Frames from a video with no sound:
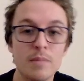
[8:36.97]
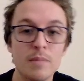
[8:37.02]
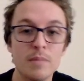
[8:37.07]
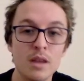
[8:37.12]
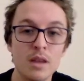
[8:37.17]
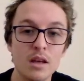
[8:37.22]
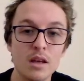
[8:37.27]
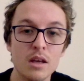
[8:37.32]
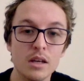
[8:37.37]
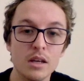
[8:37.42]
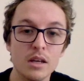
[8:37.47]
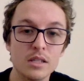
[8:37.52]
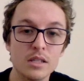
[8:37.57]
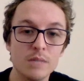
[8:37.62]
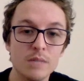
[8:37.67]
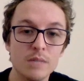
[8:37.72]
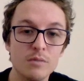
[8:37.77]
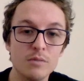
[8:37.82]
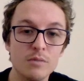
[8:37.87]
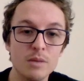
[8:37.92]
except for
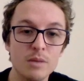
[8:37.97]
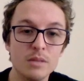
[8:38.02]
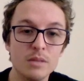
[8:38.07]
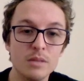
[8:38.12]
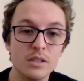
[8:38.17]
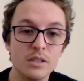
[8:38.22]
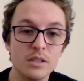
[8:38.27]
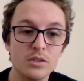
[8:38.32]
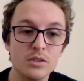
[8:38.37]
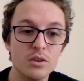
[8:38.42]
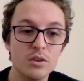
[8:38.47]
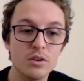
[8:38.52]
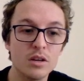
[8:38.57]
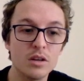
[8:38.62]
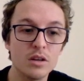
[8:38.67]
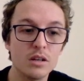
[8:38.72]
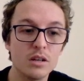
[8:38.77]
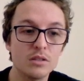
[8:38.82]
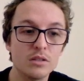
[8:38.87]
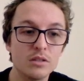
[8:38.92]
maybe this dirt
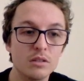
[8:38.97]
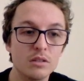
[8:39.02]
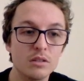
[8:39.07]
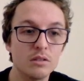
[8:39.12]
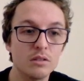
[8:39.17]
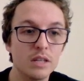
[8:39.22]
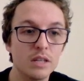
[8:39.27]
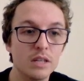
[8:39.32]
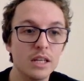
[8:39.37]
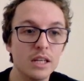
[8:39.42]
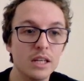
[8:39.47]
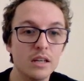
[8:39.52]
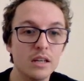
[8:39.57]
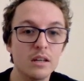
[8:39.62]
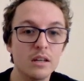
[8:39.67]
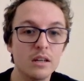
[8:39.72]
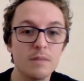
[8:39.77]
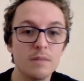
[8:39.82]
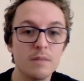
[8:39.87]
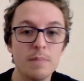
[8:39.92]
sort of look here.
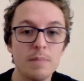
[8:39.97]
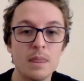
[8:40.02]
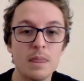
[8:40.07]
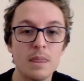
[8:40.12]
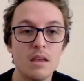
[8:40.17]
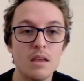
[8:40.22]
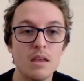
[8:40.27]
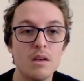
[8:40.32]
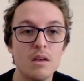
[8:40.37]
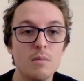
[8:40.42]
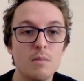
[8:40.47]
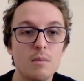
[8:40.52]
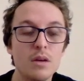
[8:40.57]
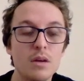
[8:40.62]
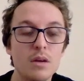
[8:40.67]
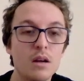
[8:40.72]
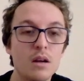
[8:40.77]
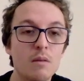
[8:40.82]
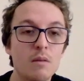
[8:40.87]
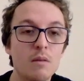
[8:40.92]
But
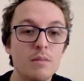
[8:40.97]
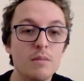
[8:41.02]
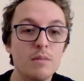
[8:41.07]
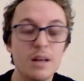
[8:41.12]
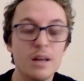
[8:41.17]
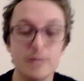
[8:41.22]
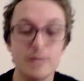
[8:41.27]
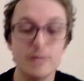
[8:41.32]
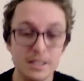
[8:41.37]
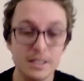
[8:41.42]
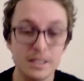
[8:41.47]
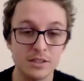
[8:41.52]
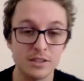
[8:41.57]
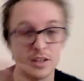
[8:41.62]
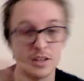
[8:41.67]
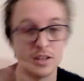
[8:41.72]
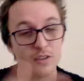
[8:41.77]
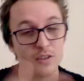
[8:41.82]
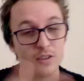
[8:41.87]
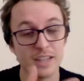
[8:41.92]
now I'm getting
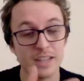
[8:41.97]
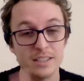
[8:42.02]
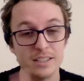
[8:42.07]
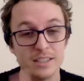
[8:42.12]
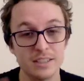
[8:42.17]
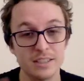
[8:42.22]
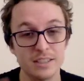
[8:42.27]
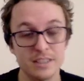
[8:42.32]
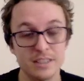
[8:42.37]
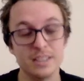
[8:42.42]
sidetracked into thinking of